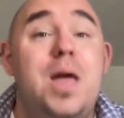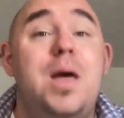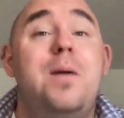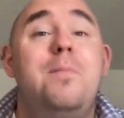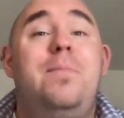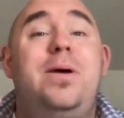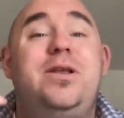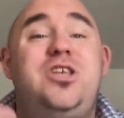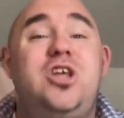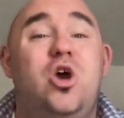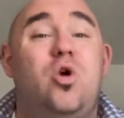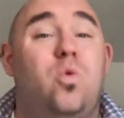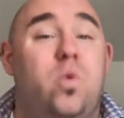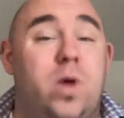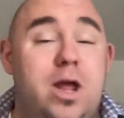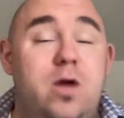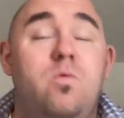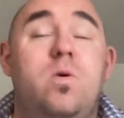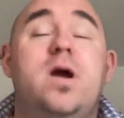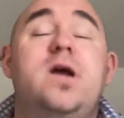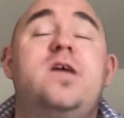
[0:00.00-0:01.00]
But
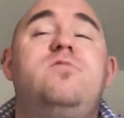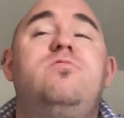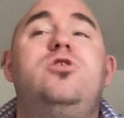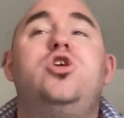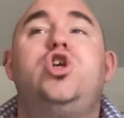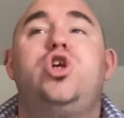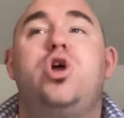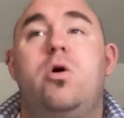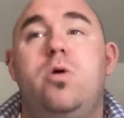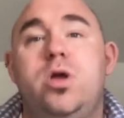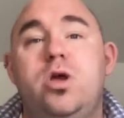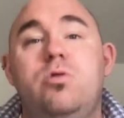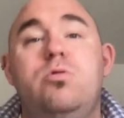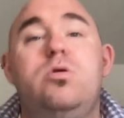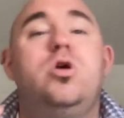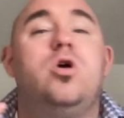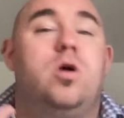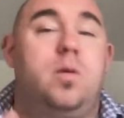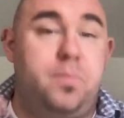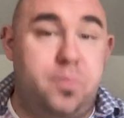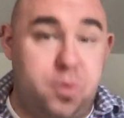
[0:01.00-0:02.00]
DegreeWorks will show you
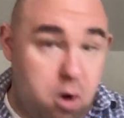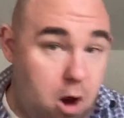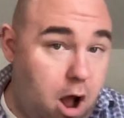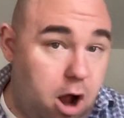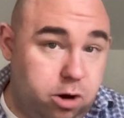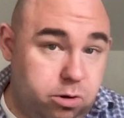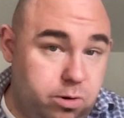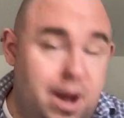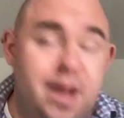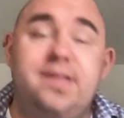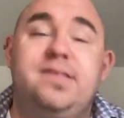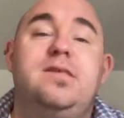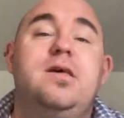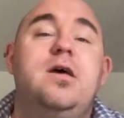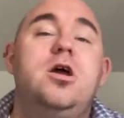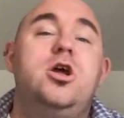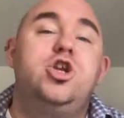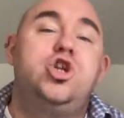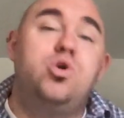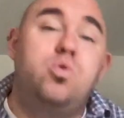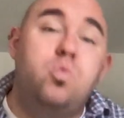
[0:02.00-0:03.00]
your progress
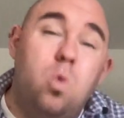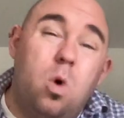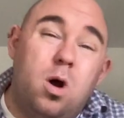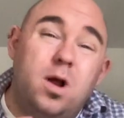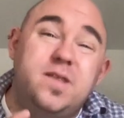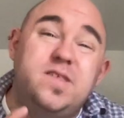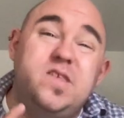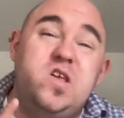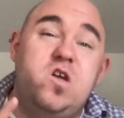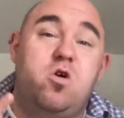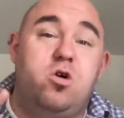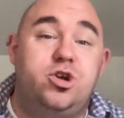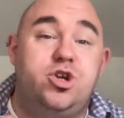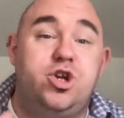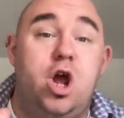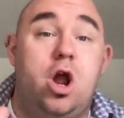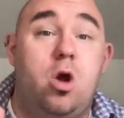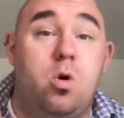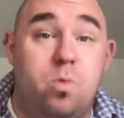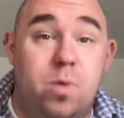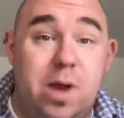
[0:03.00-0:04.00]
towards your
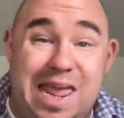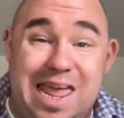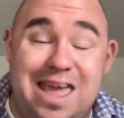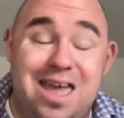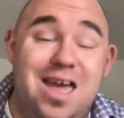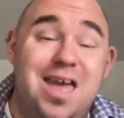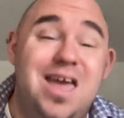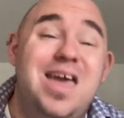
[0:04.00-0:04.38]
degree.